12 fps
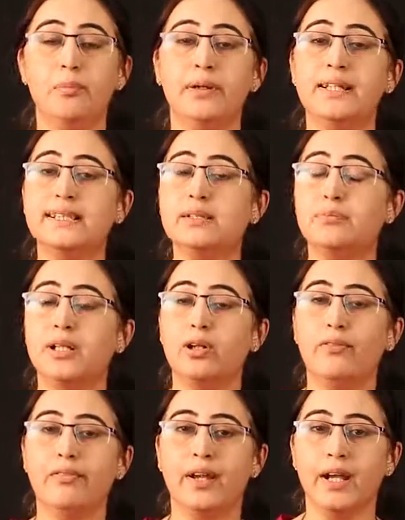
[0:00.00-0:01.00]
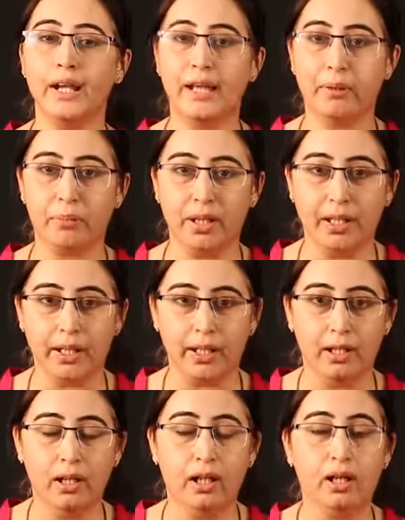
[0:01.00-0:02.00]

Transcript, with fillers: principle of indemnity.